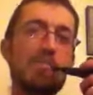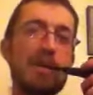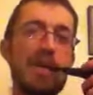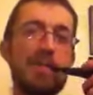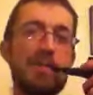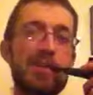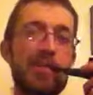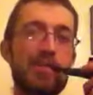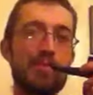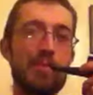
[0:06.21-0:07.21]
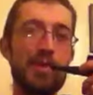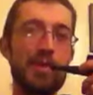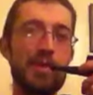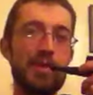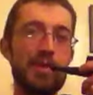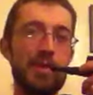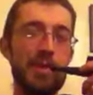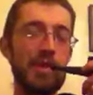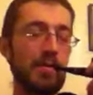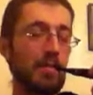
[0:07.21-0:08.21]
Pipe Smokers do
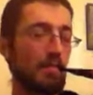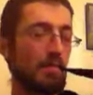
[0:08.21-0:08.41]
here.